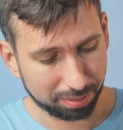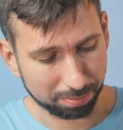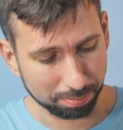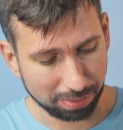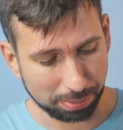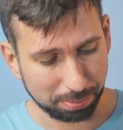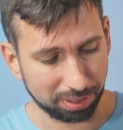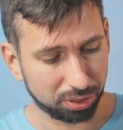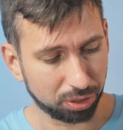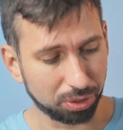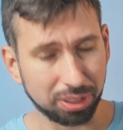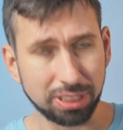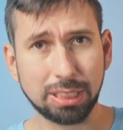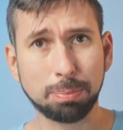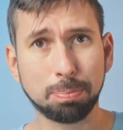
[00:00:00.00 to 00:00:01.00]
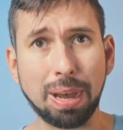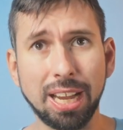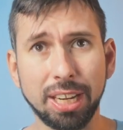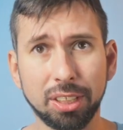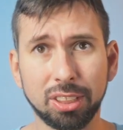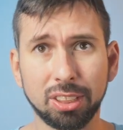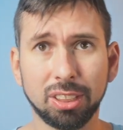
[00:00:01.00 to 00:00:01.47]
Maybe to
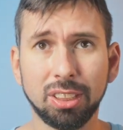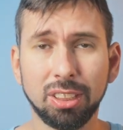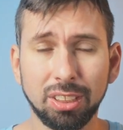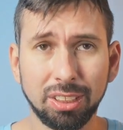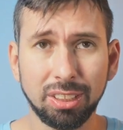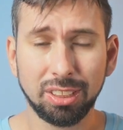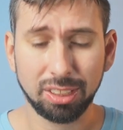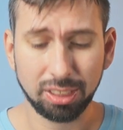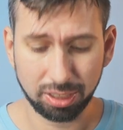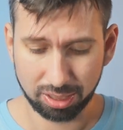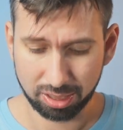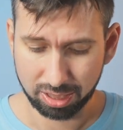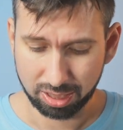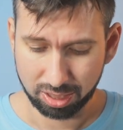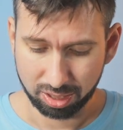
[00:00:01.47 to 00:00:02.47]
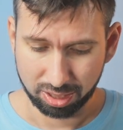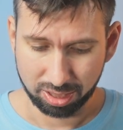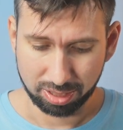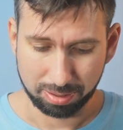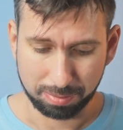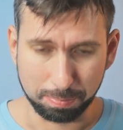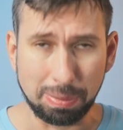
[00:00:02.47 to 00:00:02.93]
inspire,
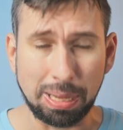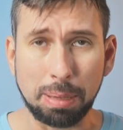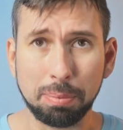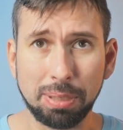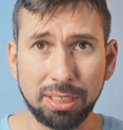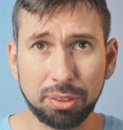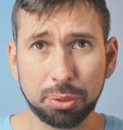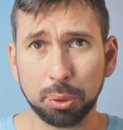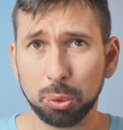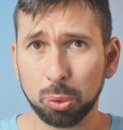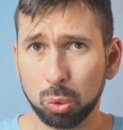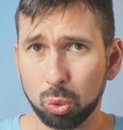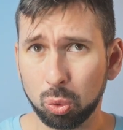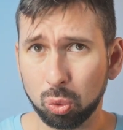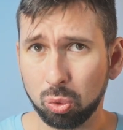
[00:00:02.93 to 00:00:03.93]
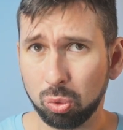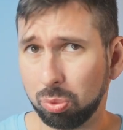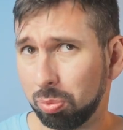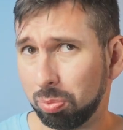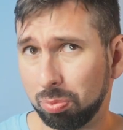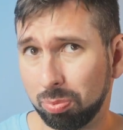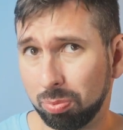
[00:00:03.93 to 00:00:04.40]
maybe to
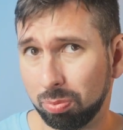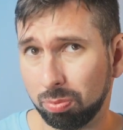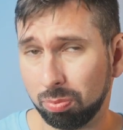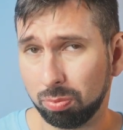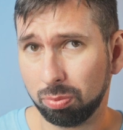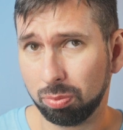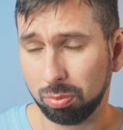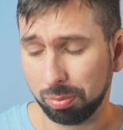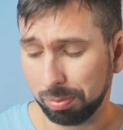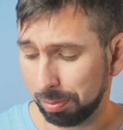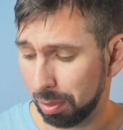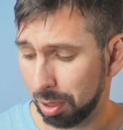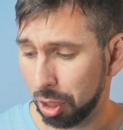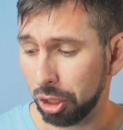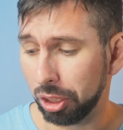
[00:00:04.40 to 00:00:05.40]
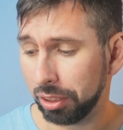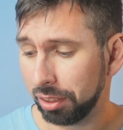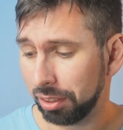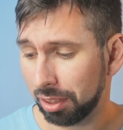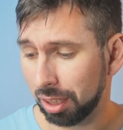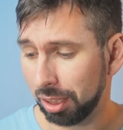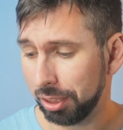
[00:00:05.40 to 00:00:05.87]

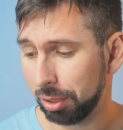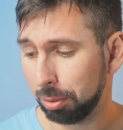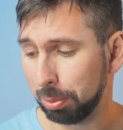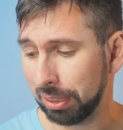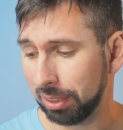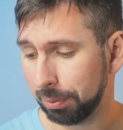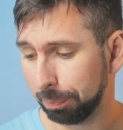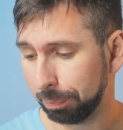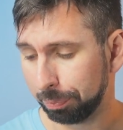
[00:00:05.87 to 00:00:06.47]
learn a little bit.